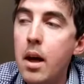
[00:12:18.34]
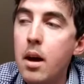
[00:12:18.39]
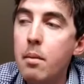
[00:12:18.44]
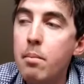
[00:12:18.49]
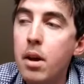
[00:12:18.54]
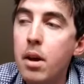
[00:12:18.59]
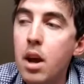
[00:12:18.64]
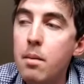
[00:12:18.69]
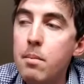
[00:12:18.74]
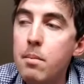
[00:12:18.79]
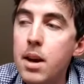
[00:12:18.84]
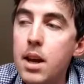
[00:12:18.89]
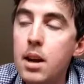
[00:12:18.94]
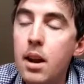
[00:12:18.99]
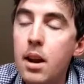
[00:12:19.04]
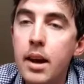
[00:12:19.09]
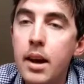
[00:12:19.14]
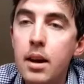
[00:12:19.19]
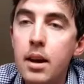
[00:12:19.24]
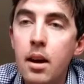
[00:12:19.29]
but I mean
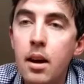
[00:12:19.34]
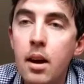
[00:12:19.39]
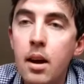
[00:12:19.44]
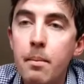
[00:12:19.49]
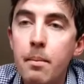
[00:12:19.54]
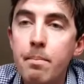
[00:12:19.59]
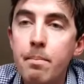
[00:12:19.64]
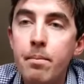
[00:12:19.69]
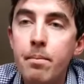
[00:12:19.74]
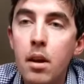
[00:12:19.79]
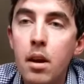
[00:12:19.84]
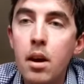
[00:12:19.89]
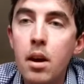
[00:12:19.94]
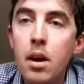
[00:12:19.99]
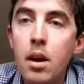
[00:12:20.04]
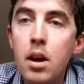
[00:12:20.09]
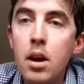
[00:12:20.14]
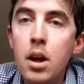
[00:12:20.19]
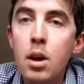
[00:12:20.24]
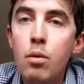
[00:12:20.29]
like um,
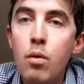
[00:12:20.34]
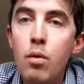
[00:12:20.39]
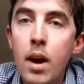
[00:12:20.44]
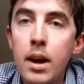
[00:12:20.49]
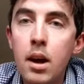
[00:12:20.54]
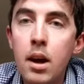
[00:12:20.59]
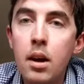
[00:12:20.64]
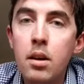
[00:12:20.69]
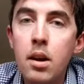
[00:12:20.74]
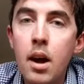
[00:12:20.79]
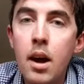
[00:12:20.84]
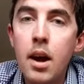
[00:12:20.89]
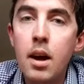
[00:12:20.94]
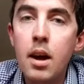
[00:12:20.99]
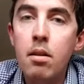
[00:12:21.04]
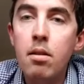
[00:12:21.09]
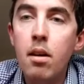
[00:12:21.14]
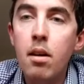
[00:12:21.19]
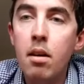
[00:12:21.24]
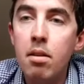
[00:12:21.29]
you
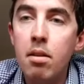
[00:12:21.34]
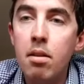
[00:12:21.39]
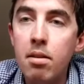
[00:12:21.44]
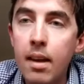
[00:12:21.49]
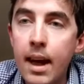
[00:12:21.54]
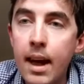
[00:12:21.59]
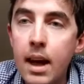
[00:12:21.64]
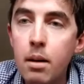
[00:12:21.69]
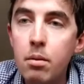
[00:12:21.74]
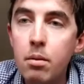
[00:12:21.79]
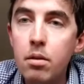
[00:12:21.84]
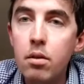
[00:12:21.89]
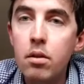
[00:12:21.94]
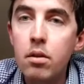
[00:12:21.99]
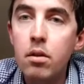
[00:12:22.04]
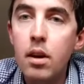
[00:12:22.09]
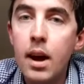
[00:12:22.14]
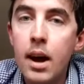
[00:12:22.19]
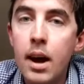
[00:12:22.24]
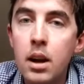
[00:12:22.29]
recognize a sound
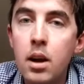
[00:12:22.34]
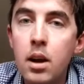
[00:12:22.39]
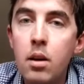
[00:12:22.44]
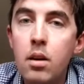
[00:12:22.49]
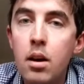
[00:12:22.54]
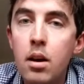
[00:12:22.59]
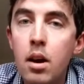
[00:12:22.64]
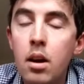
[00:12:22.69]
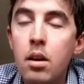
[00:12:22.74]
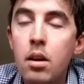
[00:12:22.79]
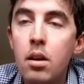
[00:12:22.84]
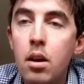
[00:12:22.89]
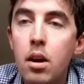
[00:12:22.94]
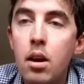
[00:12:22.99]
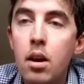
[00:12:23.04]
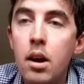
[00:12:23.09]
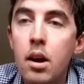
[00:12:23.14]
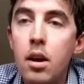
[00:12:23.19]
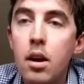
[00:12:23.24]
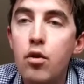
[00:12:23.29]
and you can
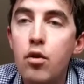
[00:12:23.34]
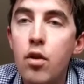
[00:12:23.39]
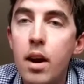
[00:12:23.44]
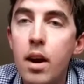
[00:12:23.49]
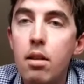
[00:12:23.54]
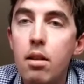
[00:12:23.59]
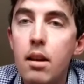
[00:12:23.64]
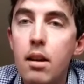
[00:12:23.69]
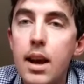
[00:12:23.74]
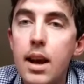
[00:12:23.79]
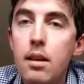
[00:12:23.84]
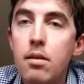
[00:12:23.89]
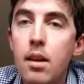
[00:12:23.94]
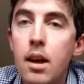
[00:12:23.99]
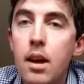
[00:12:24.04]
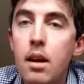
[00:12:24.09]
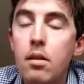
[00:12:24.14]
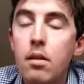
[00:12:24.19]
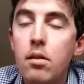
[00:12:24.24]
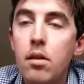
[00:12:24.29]
uh, translate
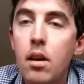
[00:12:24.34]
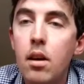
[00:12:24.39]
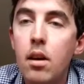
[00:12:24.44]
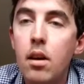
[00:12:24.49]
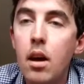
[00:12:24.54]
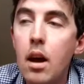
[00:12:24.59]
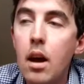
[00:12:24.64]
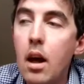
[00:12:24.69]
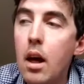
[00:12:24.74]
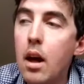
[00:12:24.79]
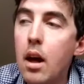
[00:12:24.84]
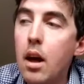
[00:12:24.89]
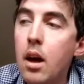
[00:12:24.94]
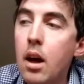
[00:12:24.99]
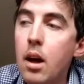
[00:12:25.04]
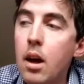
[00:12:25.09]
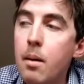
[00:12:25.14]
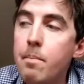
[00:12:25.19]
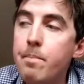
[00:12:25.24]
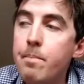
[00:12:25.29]
it.
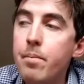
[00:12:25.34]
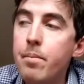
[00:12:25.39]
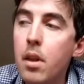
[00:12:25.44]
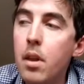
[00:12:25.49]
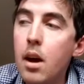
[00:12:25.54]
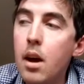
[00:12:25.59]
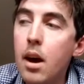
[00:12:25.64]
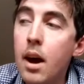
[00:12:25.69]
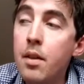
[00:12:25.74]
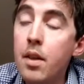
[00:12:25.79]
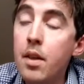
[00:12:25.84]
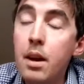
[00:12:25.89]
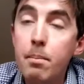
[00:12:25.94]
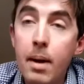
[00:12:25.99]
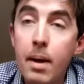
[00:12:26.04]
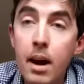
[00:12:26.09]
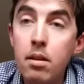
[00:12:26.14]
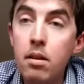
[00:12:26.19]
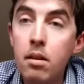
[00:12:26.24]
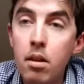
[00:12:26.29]
Um, I think
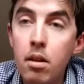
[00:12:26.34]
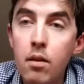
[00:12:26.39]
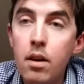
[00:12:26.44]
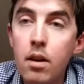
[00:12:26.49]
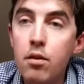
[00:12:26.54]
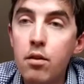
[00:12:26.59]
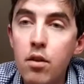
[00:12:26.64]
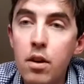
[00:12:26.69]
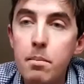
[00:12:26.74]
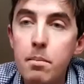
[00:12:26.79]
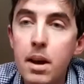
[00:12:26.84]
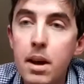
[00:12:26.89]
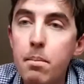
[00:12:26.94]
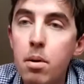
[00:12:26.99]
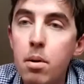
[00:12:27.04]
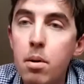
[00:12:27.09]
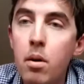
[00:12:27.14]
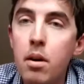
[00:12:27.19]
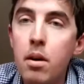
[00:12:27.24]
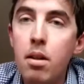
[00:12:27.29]
patterns are extremely
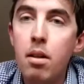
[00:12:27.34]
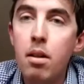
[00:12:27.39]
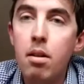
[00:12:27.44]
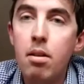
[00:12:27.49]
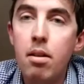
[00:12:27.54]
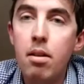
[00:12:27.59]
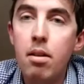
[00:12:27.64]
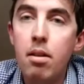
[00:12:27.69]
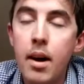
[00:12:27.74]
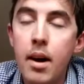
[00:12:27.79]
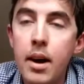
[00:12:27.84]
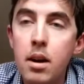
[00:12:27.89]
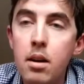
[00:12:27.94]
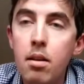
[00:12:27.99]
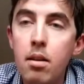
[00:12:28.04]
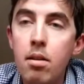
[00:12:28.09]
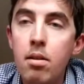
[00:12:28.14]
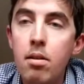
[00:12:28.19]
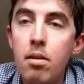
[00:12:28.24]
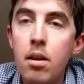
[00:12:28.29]
important in
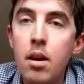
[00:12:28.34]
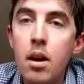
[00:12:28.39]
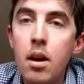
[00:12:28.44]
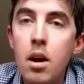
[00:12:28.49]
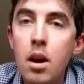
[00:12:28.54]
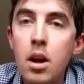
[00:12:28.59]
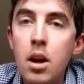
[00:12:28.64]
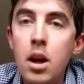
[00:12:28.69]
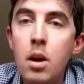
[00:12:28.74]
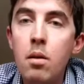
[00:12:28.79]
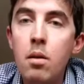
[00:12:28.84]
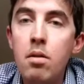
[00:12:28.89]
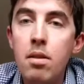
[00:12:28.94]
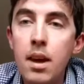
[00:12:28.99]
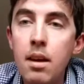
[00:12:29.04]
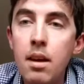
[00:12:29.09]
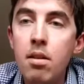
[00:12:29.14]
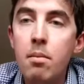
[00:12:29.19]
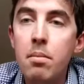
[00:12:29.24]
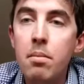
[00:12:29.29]
science. You
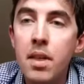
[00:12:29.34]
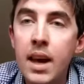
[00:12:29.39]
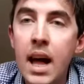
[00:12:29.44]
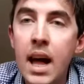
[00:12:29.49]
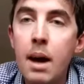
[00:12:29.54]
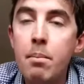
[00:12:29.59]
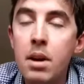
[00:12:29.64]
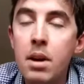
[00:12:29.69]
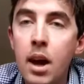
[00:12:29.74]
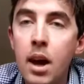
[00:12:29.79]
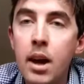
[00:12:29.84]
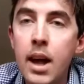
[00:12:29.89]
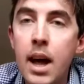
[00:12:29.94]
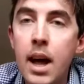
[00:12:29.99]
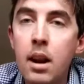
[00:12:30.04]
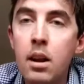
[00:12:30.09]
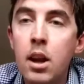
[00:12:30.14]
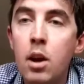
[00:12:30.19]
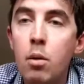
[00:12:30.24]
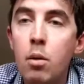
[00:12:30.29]
see something happening again
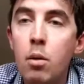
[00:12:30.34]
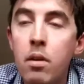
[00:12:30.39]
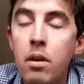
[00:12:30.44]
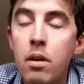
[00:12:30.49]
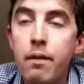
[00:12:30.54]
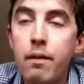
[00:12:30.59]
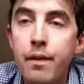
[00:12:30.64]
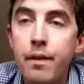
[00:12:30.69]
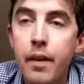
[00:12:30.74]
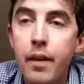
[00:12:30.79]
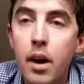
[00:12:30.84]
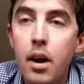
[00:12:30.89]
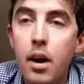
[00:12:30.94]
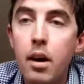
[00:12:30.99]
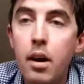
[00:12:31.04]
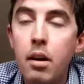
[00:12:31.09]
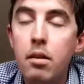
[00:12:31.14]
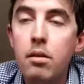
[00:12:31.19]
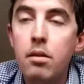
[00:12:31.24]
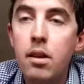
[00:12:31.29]
and you
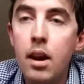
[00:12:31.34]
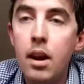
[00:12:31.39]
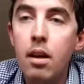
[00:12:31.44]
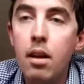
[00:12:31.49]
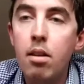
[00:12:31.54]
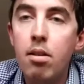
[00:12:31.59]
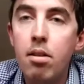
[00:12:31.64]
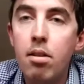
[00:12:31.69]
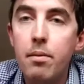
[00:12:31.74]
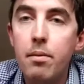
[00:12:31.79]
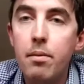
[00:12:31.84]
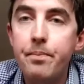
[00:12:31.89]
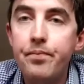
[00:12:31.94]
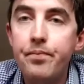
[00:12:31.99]
infer that it's